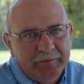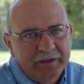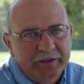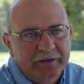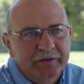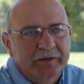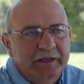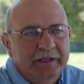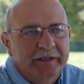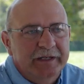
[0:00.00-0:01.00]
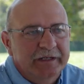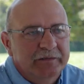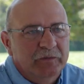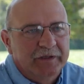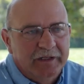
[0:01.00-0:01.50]
time of year
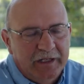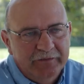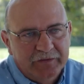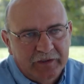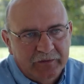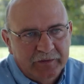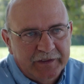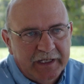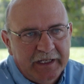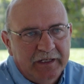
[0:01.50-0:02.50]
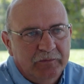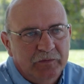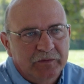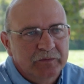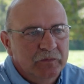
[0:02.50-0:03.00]
with the livestock, with the cattle,
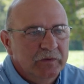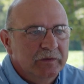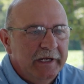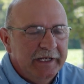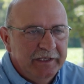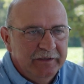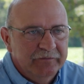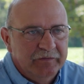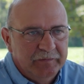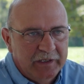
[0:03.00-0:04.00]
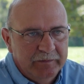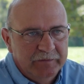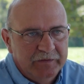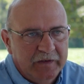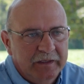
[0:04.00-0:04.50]
we're haying from time
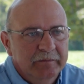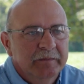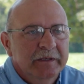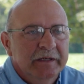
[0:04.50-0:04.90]
to time.